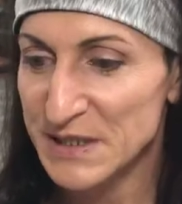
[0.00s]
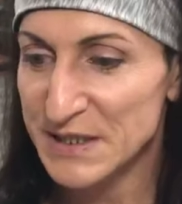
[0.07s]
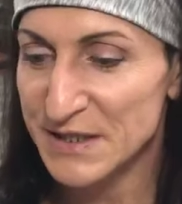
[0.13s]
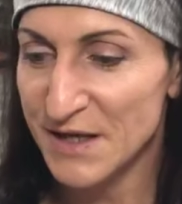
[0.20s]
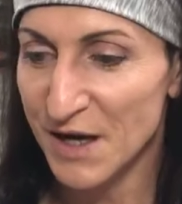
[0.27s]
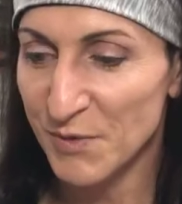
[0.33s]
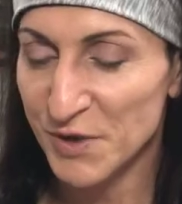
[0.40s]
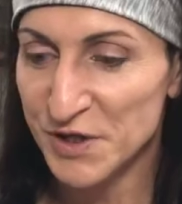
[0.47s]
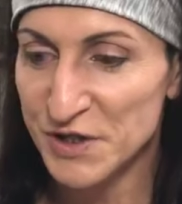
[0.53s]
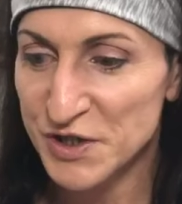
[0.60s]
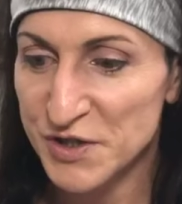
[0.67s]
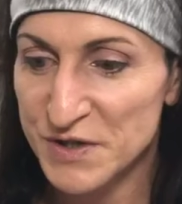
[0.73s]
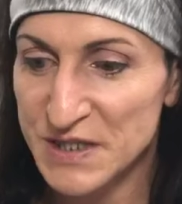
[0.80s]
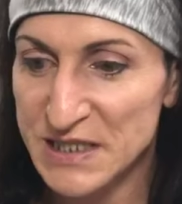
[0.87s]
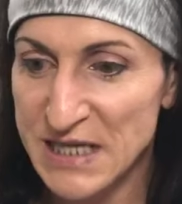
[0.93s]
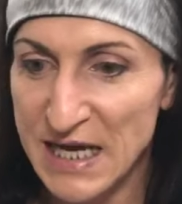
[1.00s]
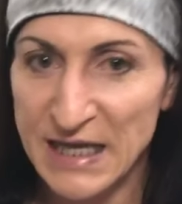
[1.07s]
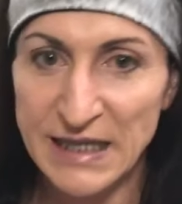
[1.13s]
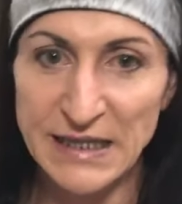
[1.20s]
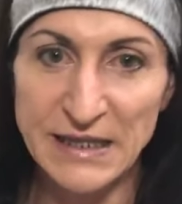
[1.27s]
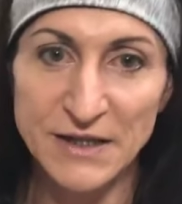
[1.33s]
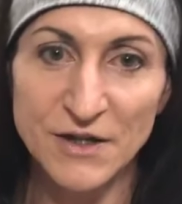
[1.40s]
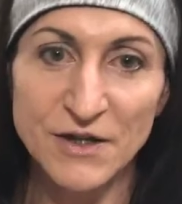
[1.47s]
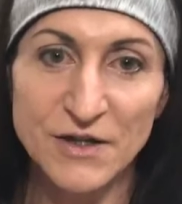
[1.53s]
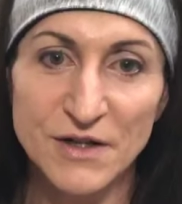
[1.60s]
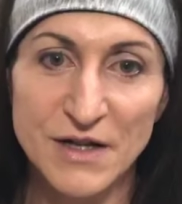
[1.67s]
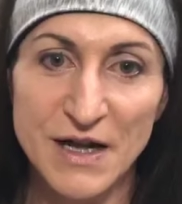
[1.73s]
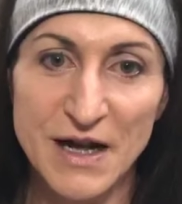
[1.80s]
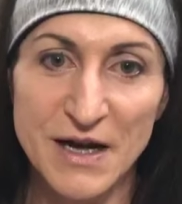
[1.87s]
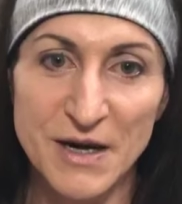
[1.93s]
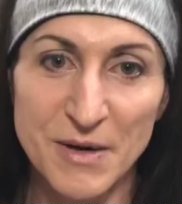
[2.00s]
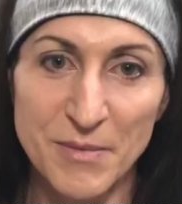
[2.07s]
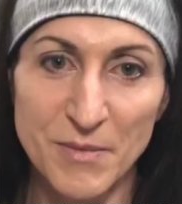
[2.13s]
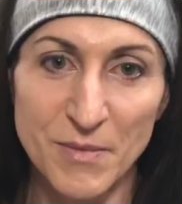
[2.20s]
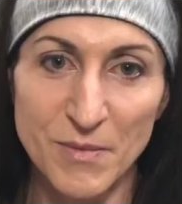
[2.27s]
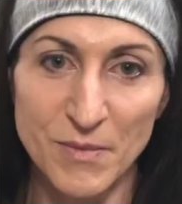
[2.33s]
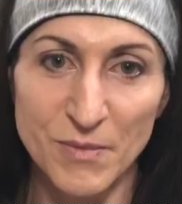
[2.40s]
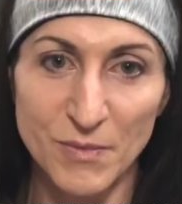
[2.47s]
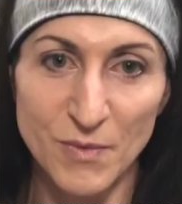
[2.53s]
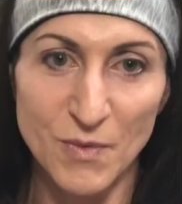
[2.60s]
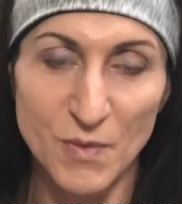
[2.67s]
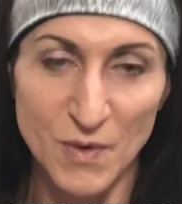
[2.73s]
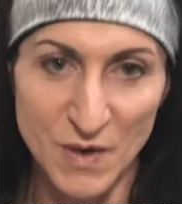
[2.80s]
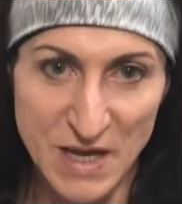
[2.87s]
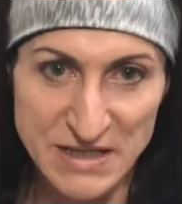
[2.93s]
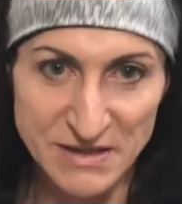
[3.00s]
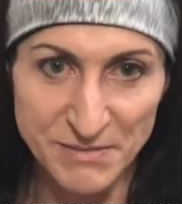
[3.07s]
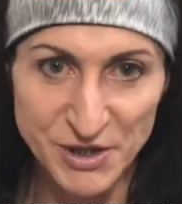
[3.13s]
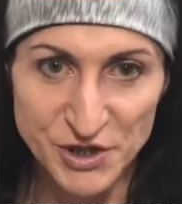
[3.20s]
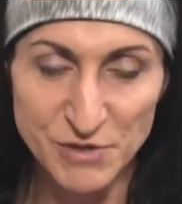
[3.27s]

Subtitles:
I wanted to say, as I mentioned